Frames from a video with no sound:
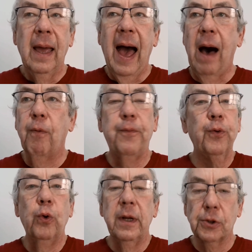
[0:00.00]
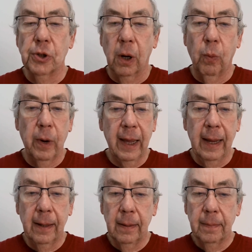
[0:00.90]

How foolish are we?